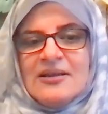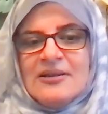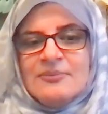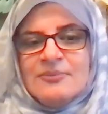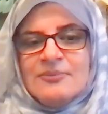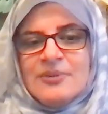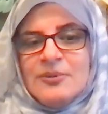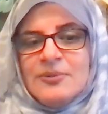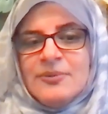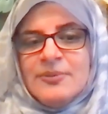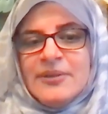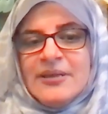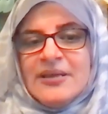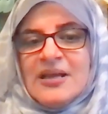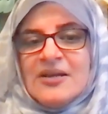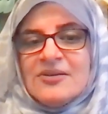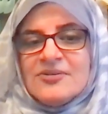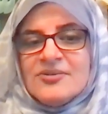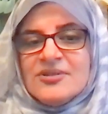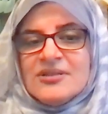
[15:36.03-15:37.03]
May we be
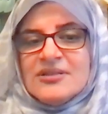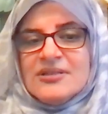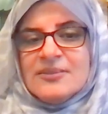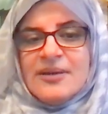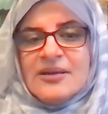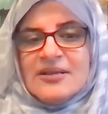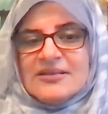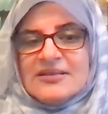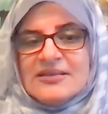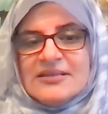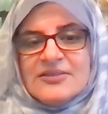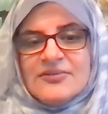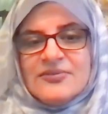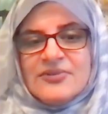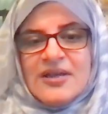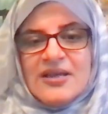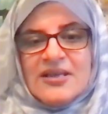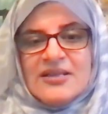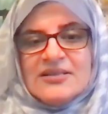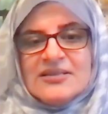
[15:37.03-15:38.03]
counted amongst His
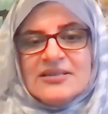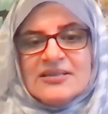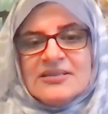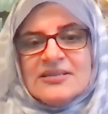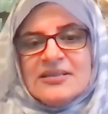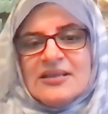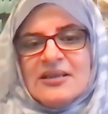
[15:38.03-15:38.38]
friends,